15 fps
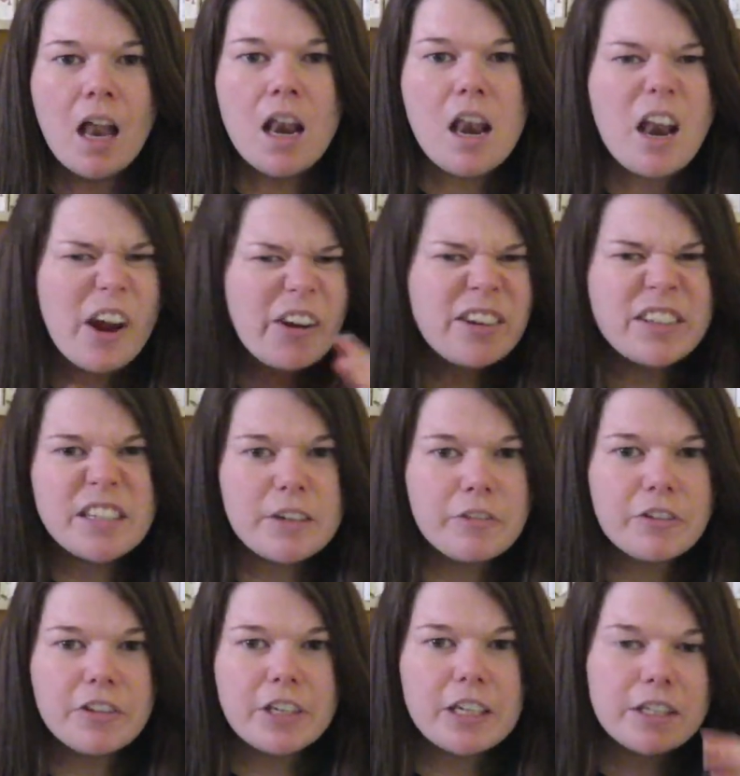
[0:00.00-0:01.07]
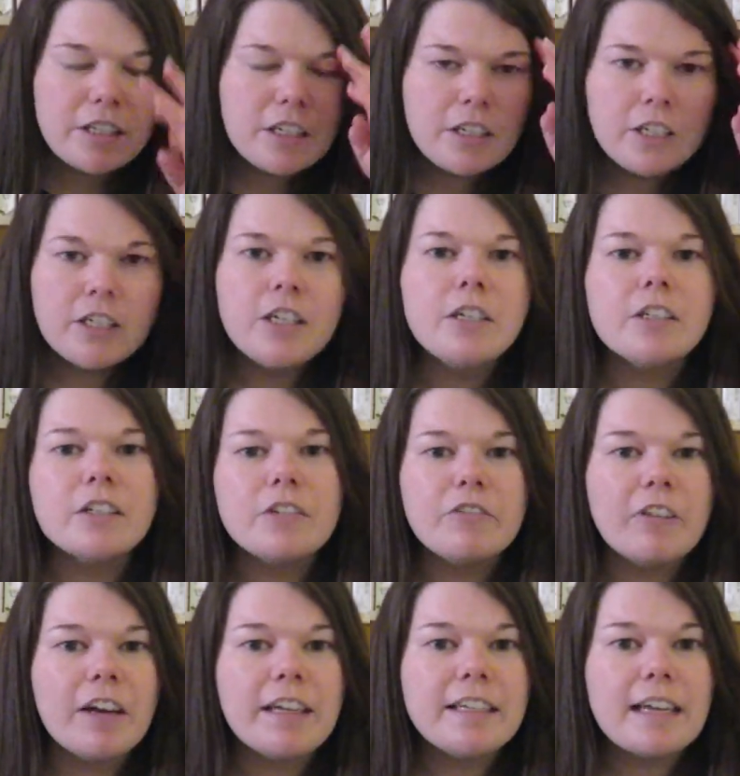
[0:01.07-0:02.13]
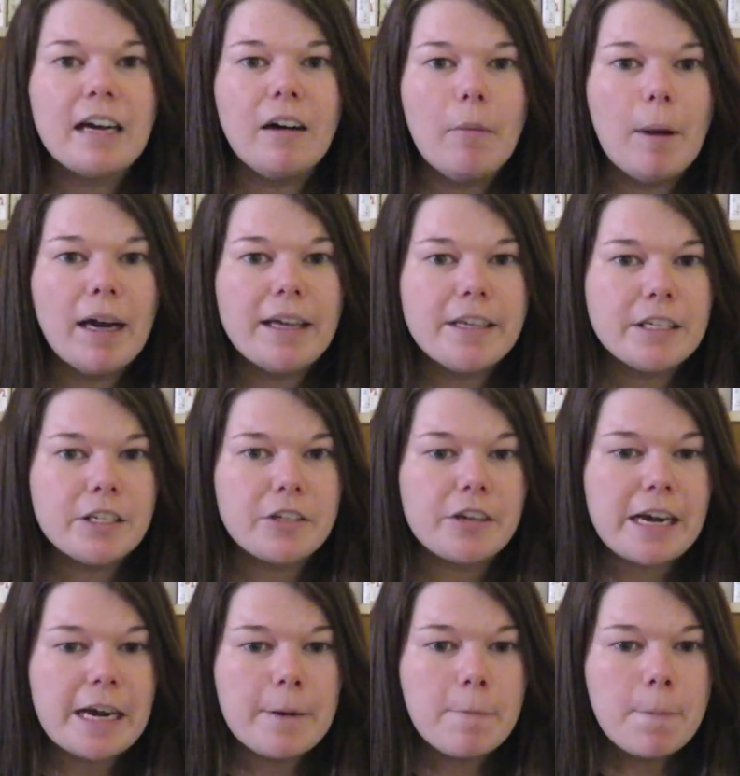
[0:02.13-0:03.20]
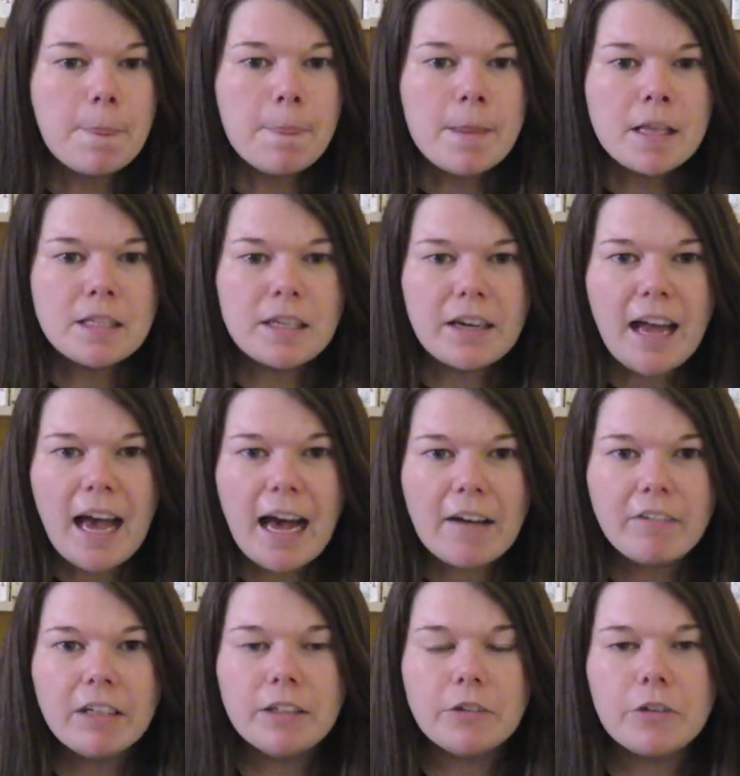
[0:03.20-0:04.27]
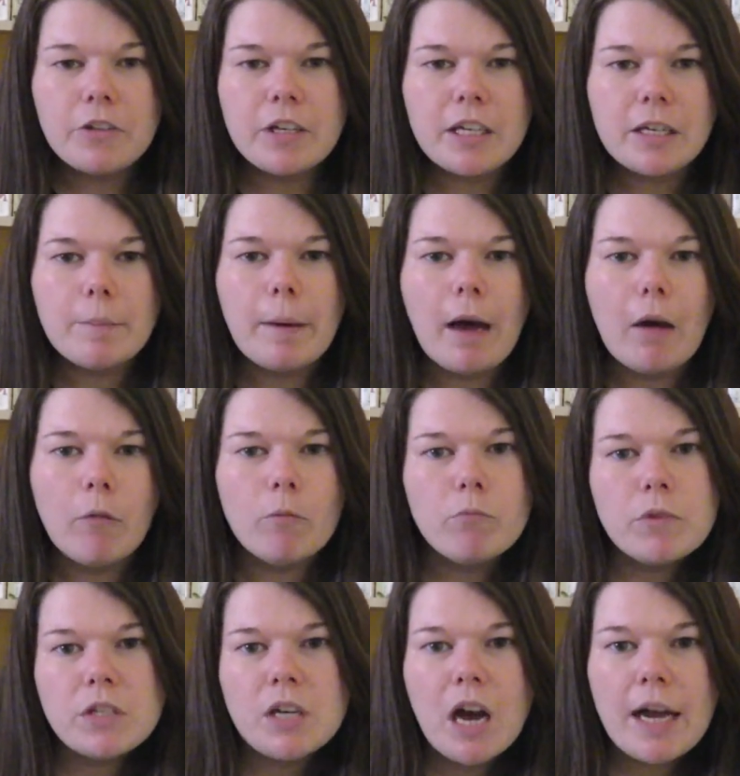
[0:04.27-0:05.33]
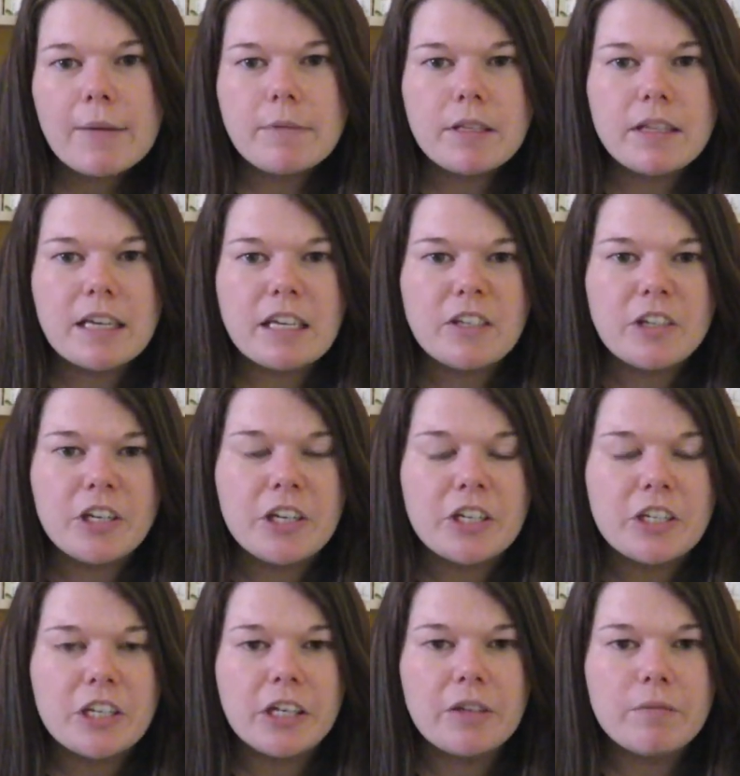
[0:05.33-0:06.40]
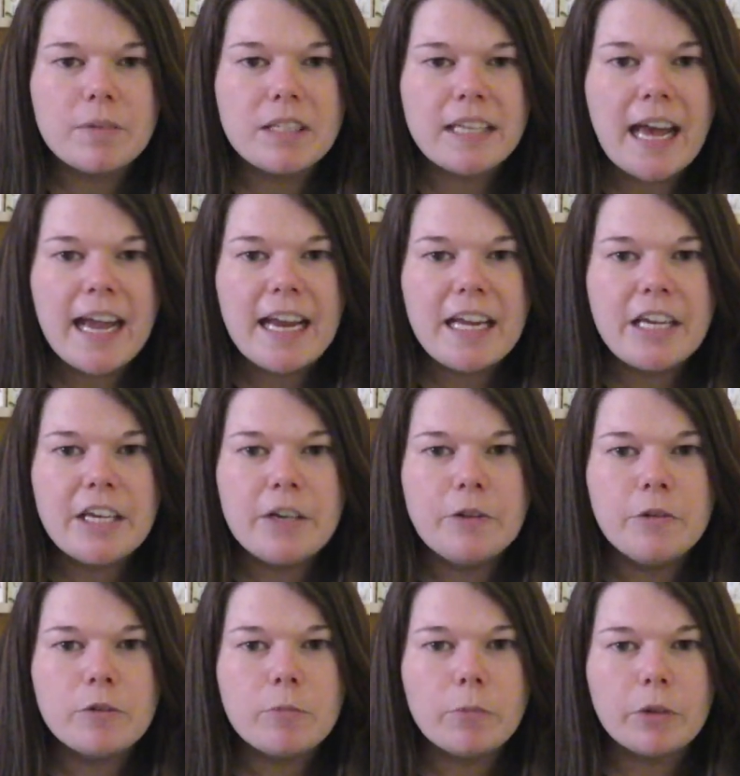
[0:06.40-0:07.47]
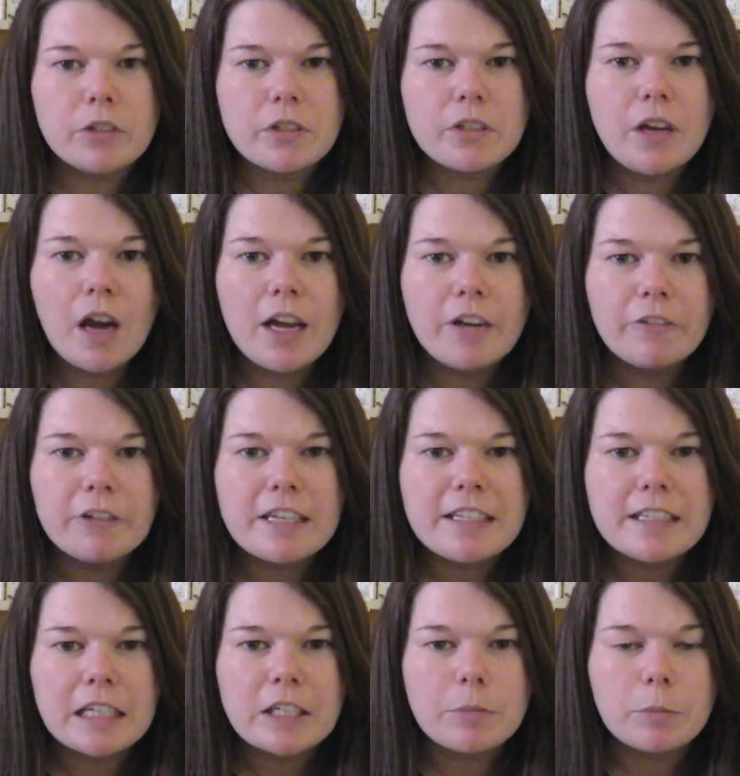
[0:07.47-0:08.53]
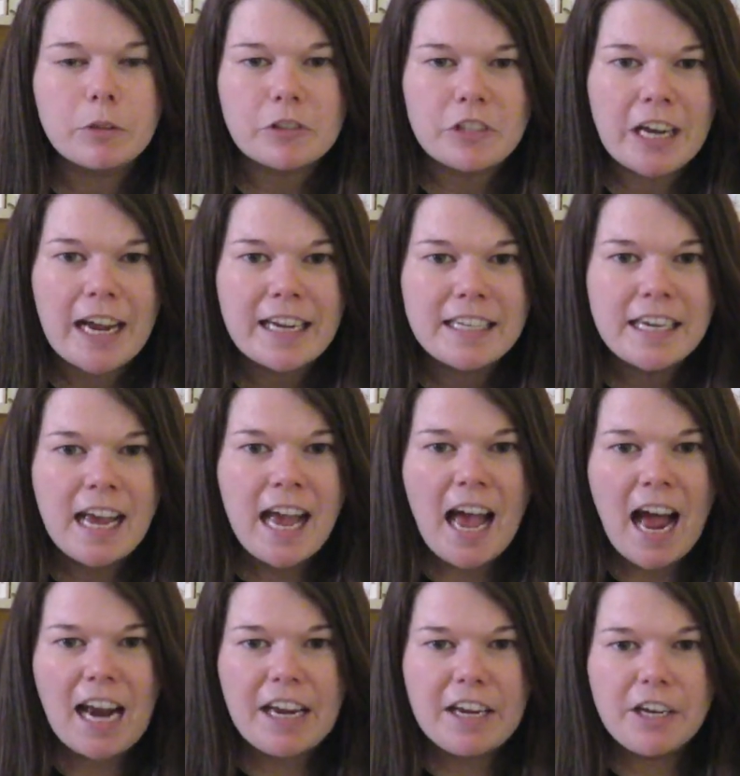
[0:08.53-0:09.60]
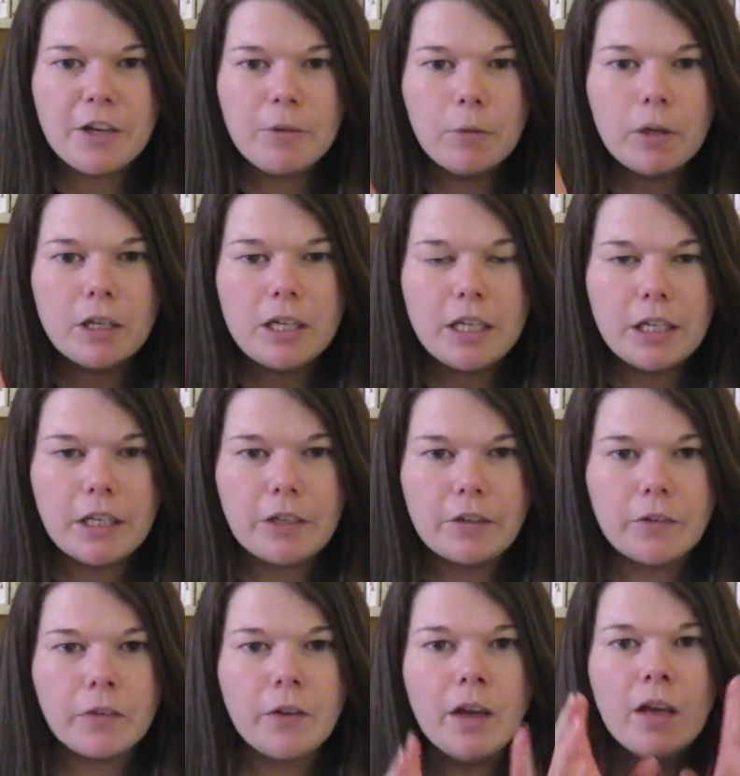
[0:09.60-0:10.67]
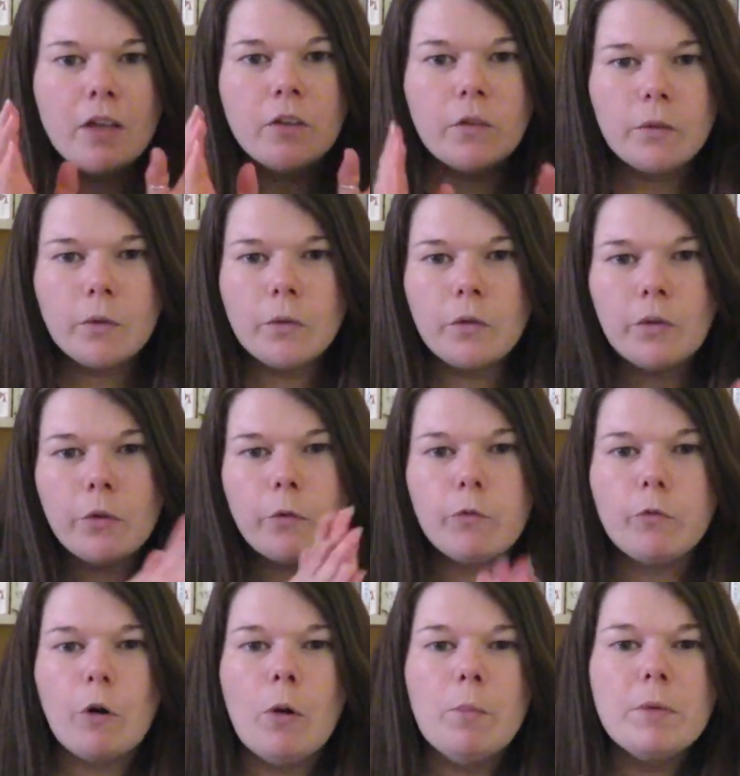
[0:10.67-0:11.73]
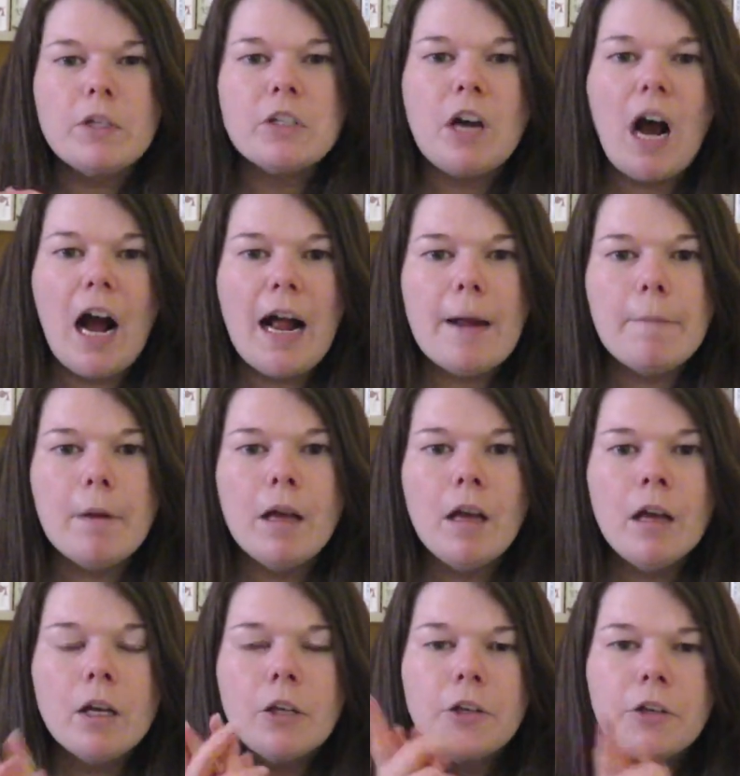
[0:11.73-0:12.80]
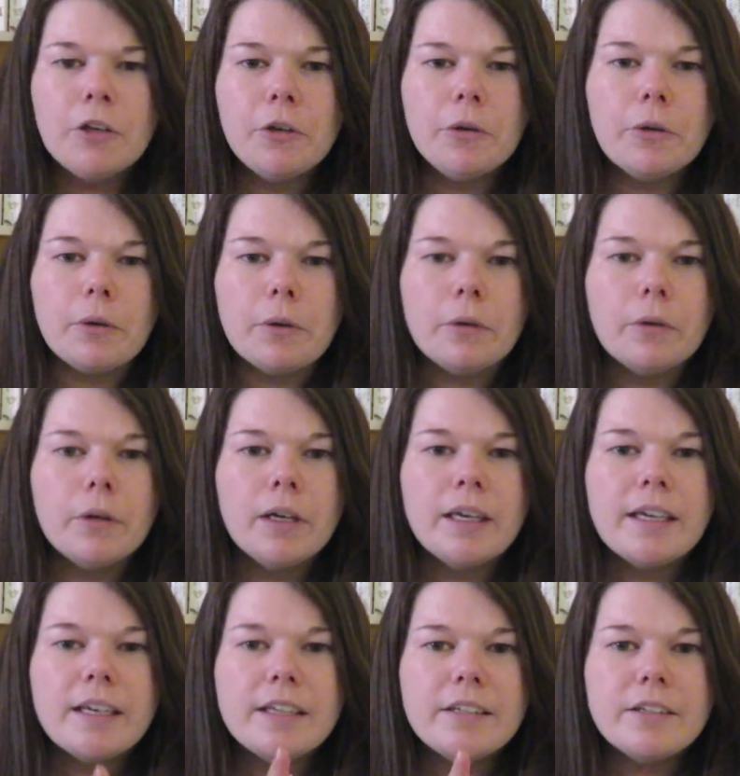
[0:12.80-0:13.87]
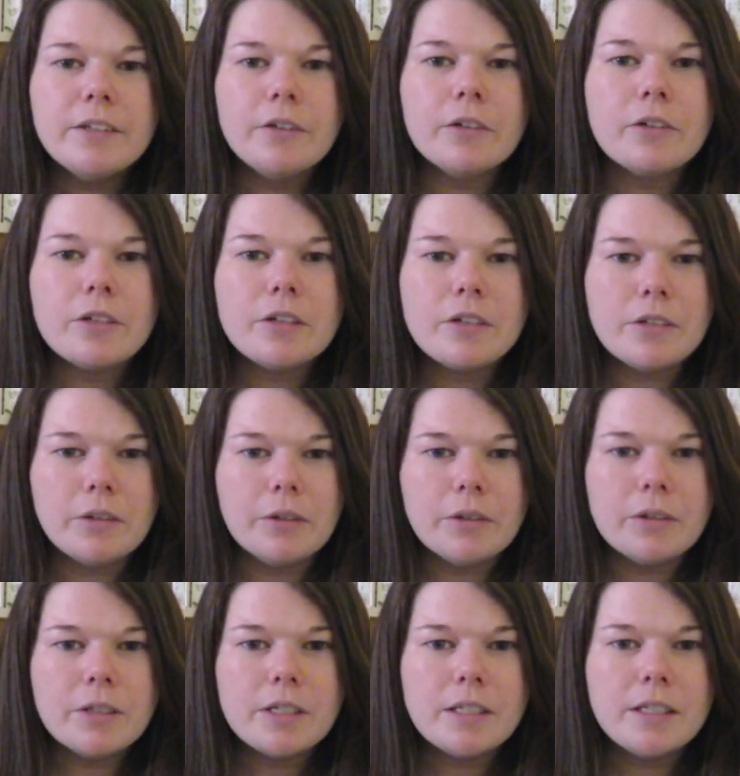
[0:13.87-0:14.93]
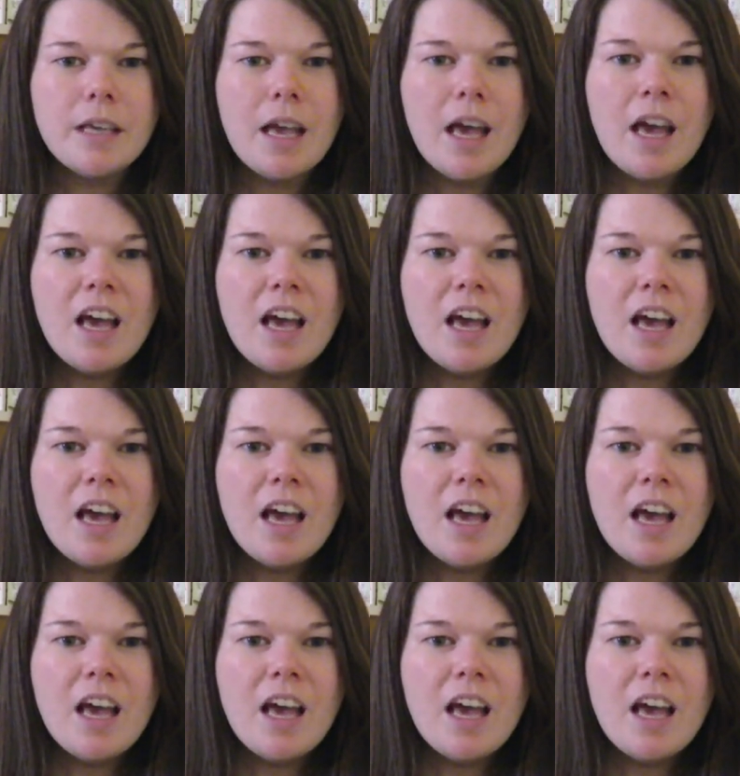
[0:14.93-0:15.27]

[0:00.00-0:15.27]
Loads of different things you could use to find out about history. So have a little think about the types of things you could do. Say you were starting a research project and you want to use sources from the time. Google is not a source.